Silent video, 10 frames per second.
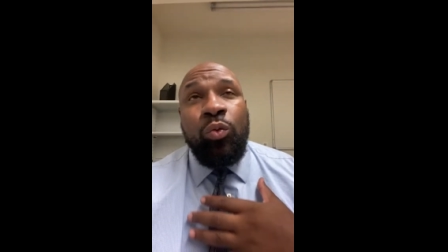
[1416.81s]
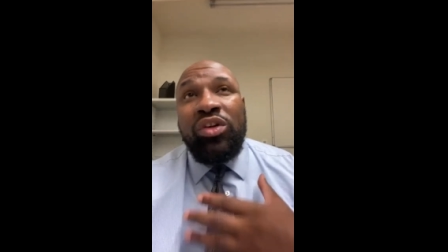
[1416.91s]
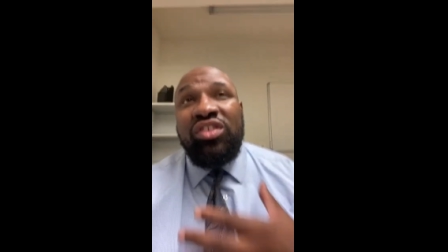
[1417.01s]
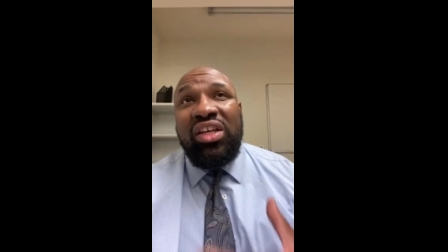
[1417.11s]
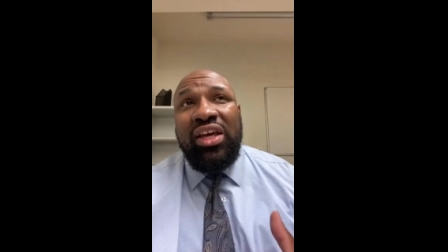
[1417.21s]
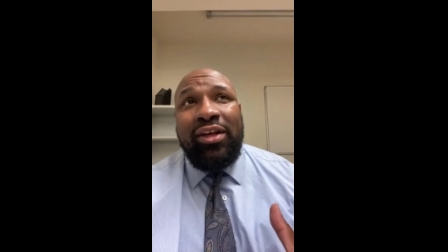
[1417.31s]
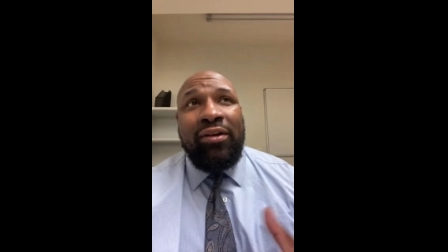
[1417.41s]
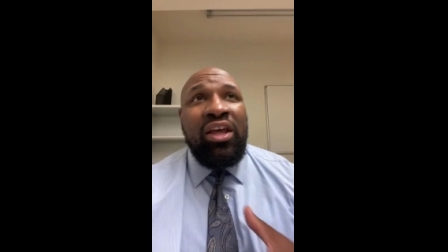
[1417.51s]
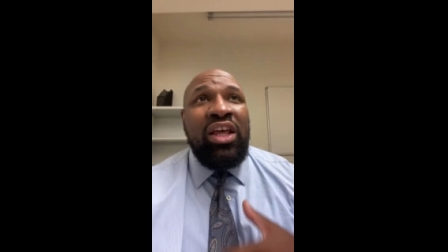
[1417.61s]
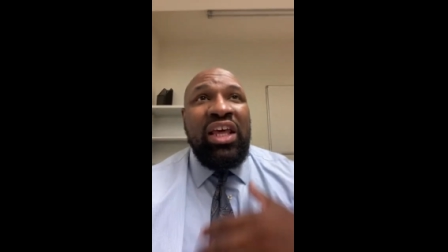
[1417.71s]
Once again,
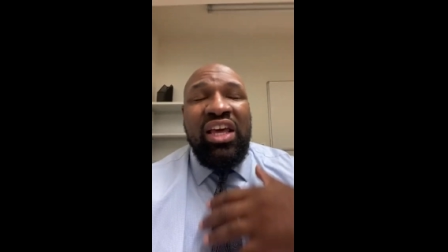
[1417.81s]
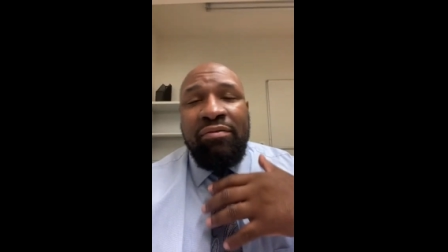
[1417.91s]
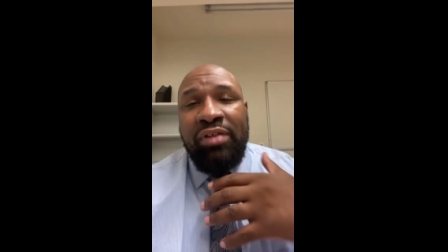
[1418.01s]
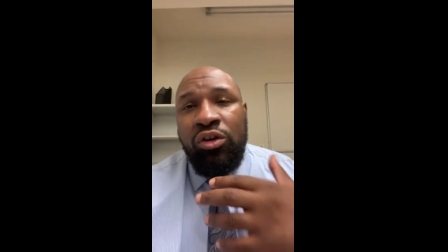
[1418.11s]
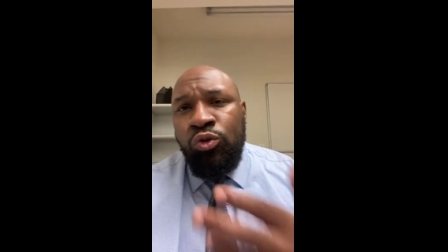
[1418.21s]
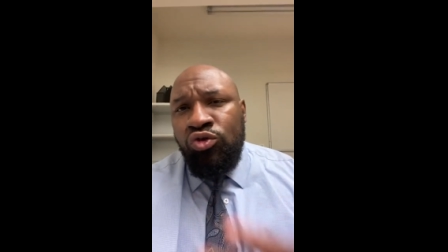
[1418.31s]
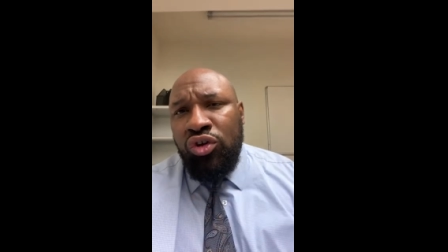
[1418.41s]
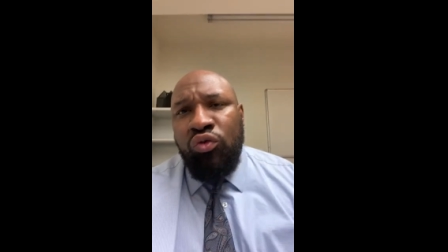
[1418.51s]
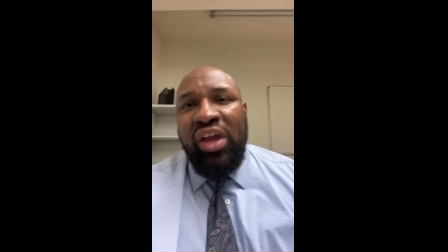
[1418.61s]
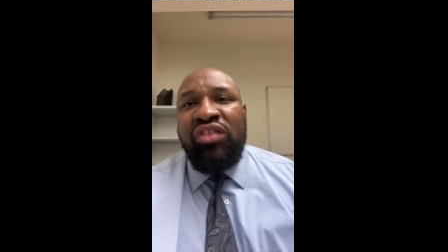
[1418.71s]
even the new
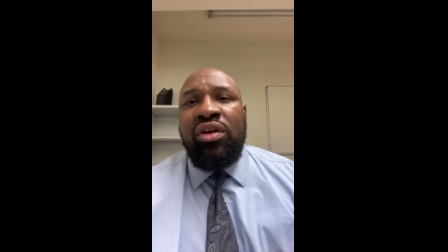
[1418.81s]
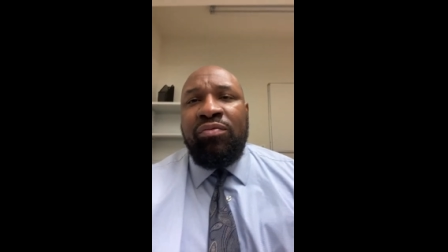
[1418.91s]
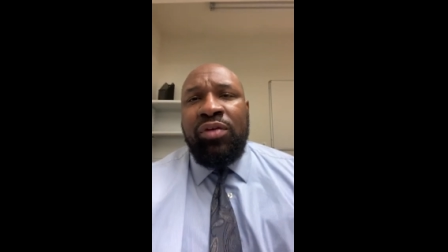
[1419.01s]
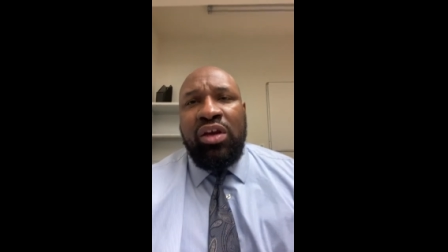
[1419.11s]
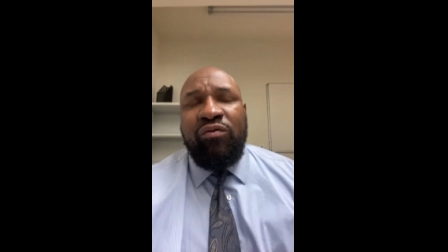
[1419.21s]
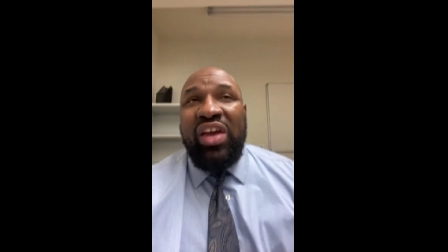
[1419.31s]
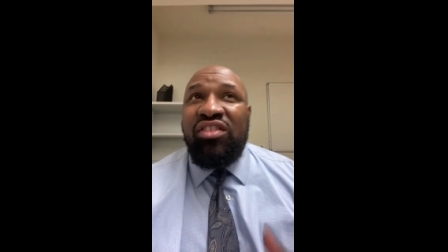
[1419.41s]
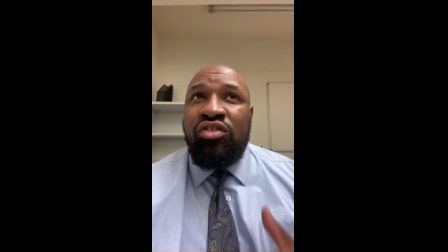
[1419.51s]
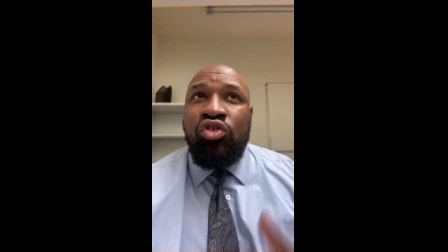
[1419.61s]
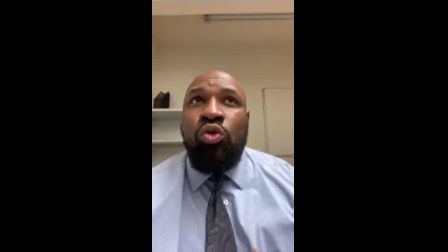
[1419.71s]
generation of Knicks
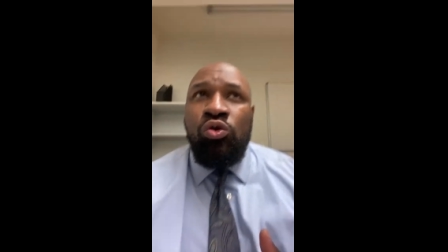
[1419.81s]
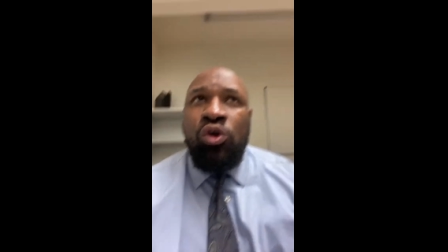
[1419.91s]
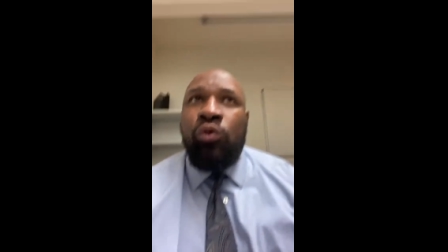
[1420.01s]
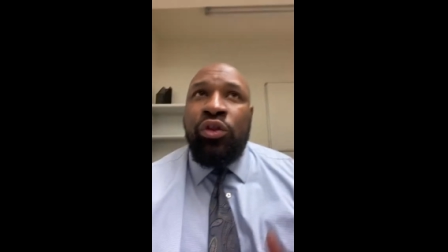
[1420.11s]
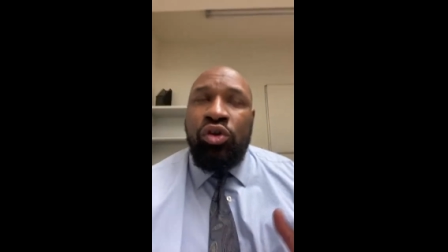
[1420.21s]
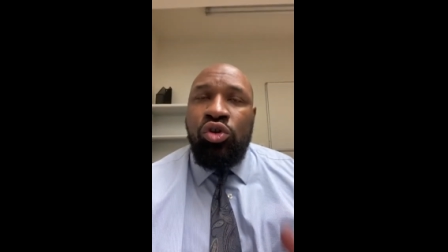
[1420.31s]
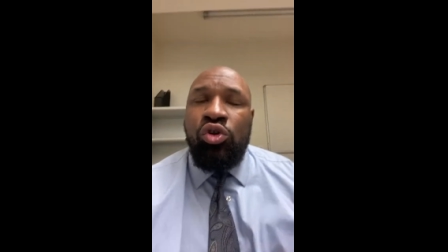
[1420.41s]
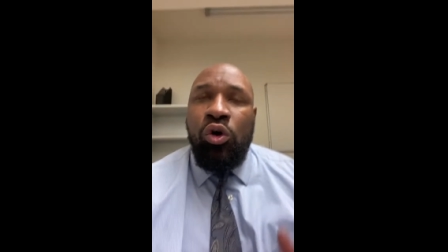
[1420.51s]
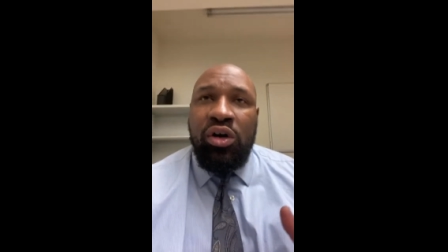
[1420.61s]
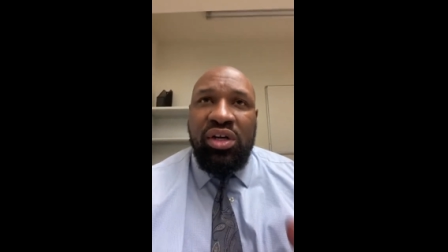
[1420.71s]
fans don't know the New
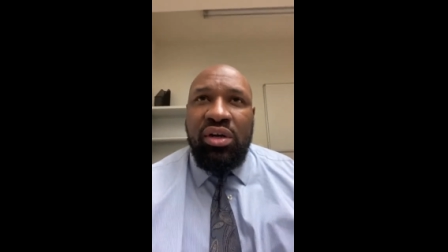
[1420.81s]
York,